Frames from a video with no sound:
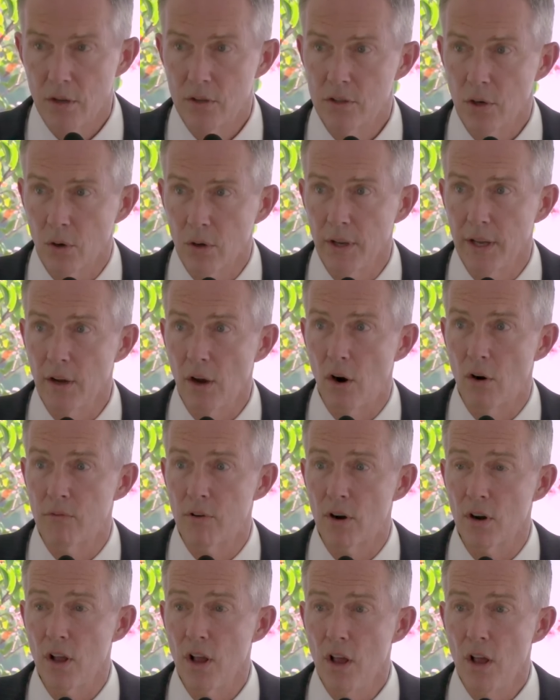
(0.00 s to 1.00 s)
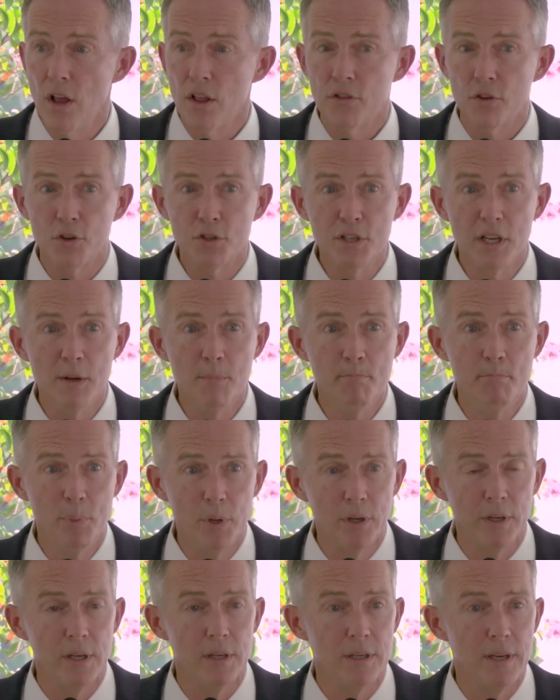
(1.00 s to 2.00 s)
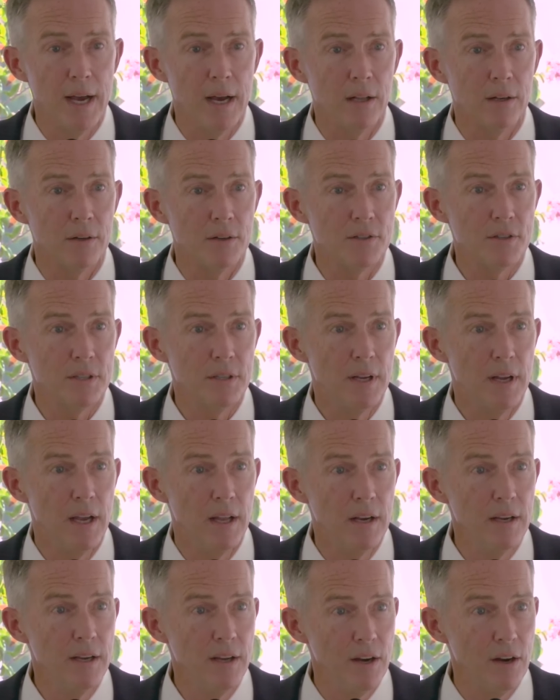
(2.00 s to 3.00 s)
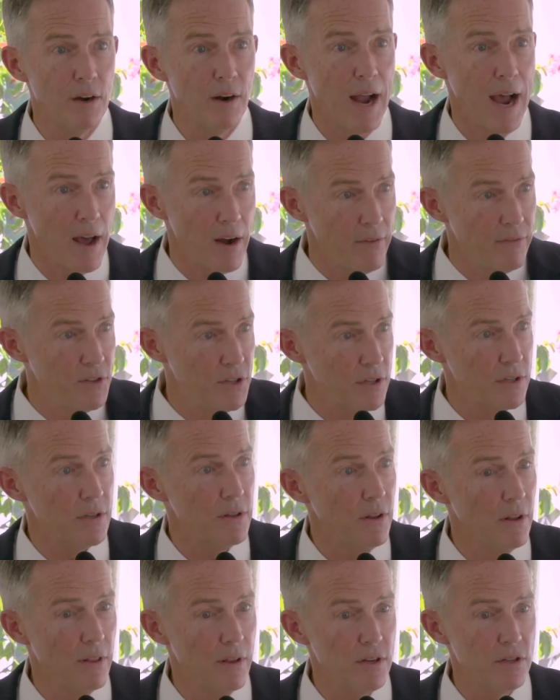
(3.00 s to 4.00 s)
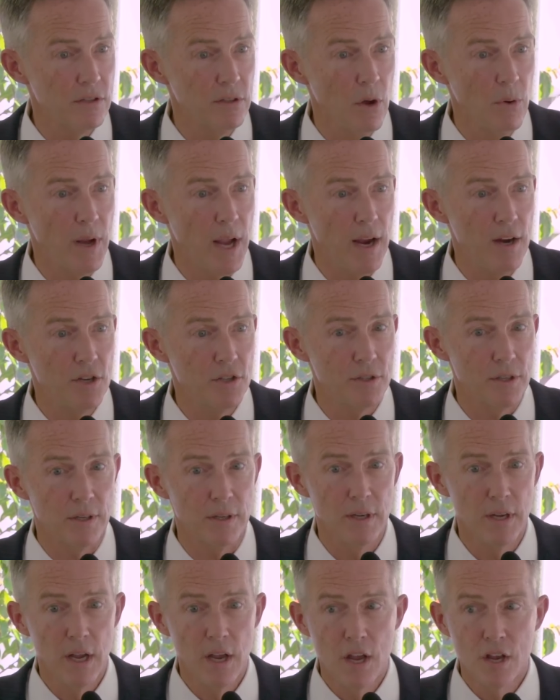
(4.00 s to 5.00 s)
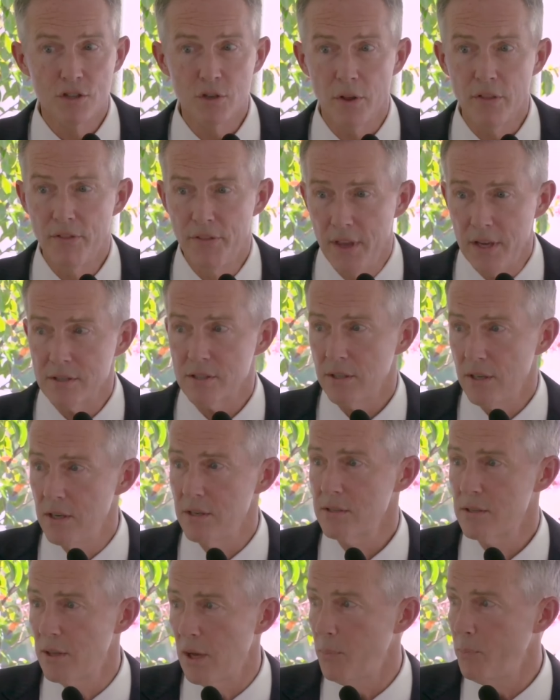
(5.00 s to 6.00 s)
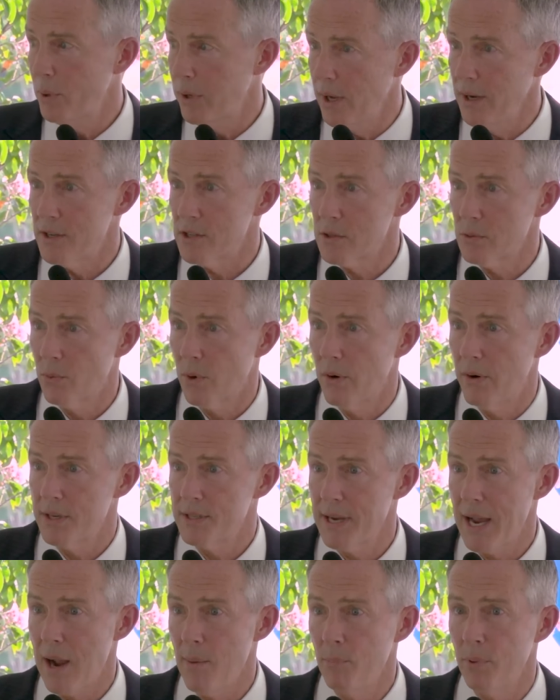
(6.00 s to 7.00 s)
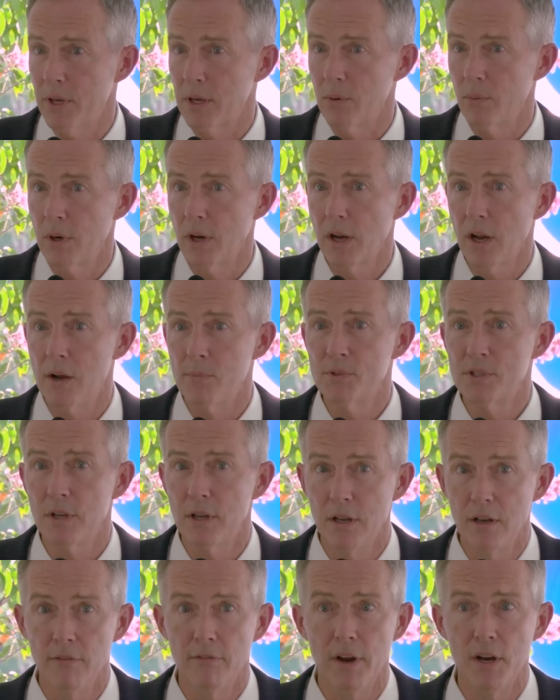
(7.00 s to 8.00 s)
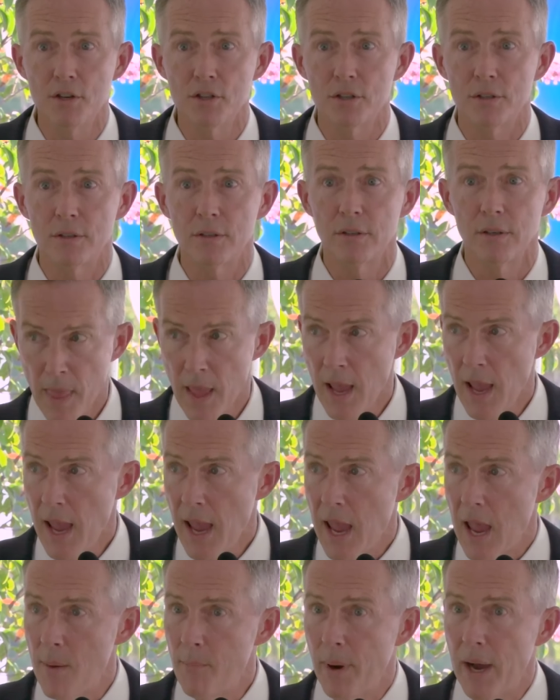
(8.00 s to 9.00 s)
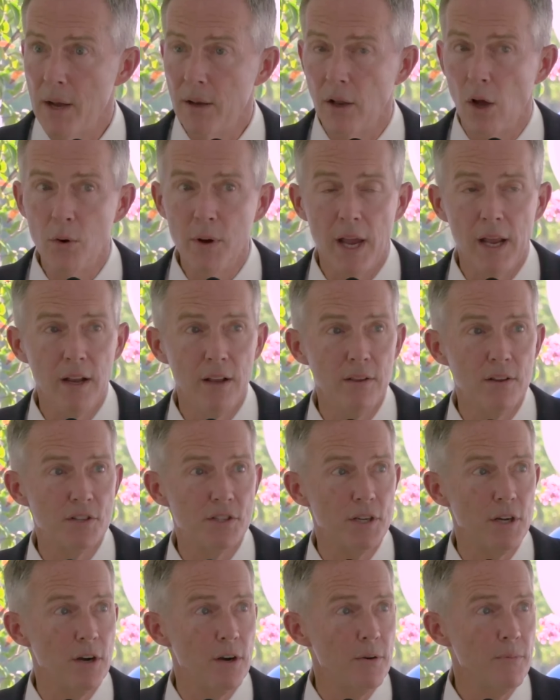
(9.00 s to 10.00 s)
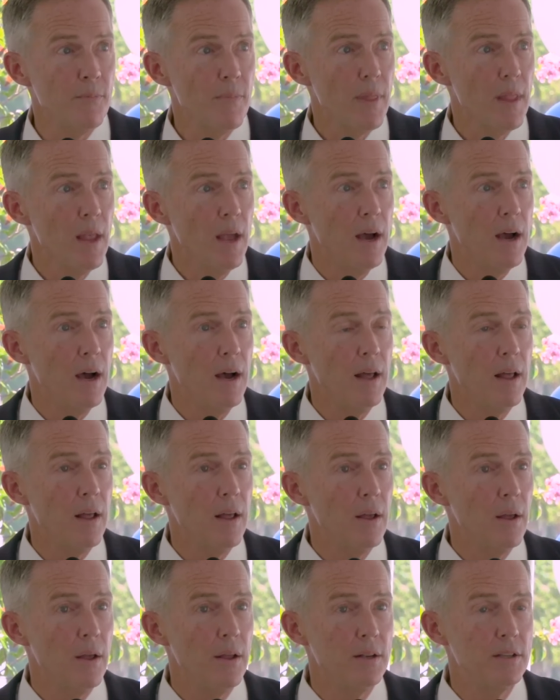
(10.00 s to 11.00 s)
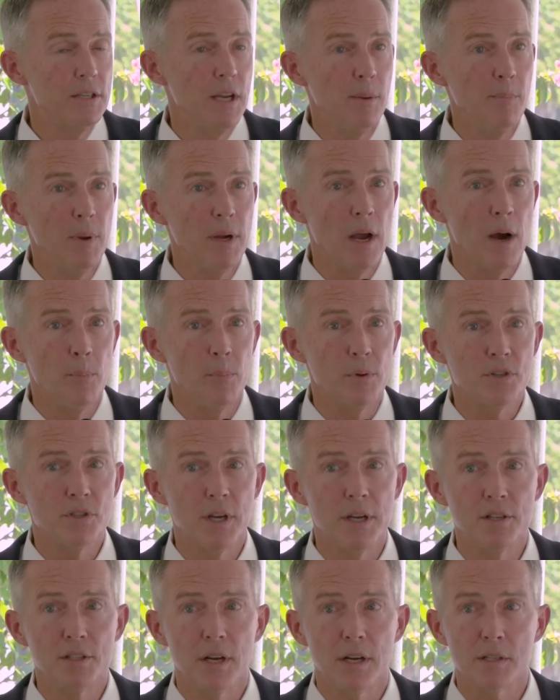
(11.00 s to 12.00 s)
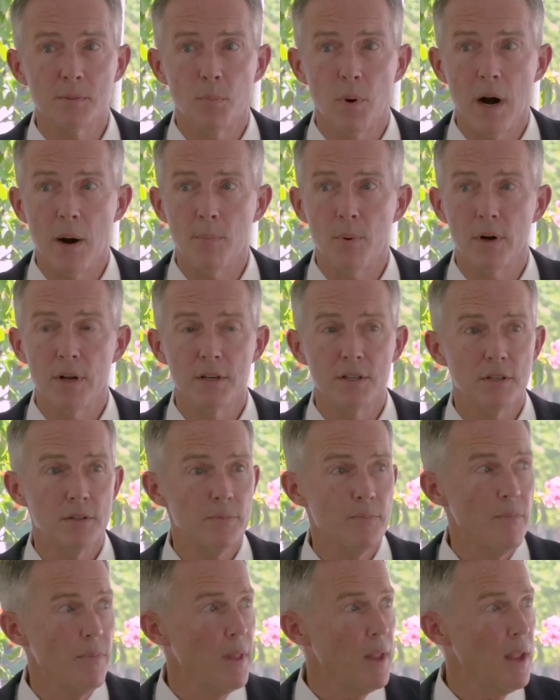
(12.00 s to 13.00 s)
totaling over $13 billion in a year out of just this location. So this is the place where it's happening when it comes to innovation. And by locating this here and teaming up with St. John's Properties,